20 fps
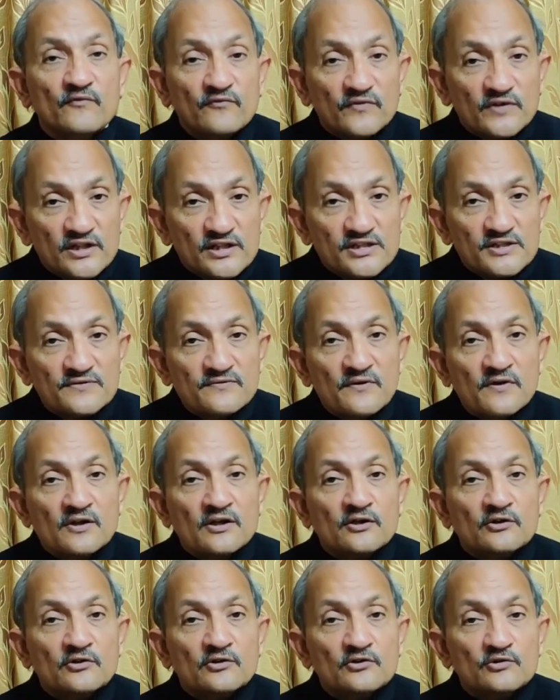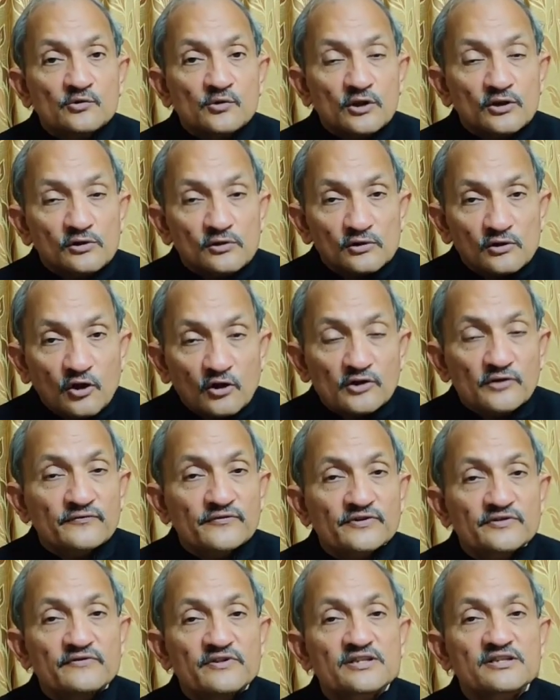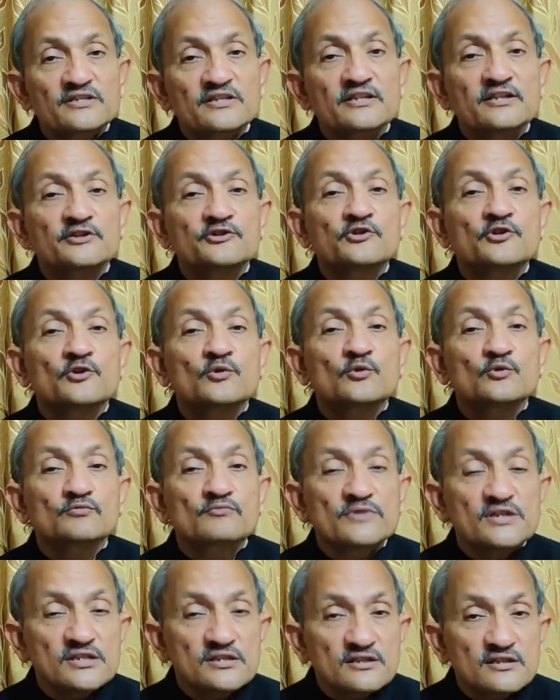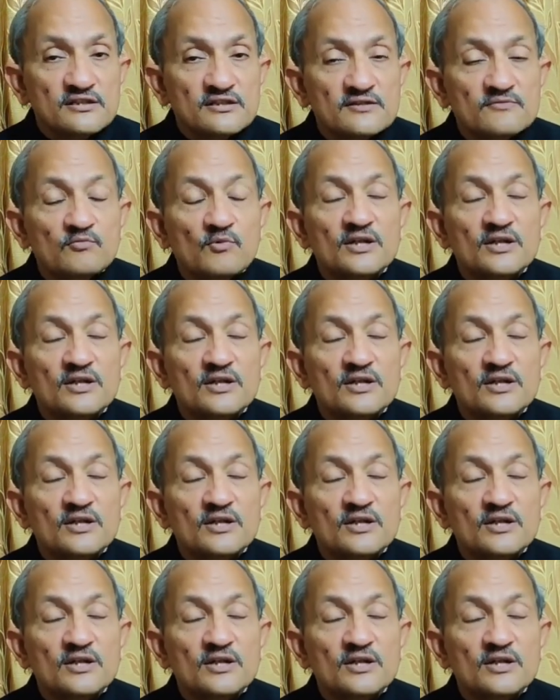First, do a lot of investing in your own business.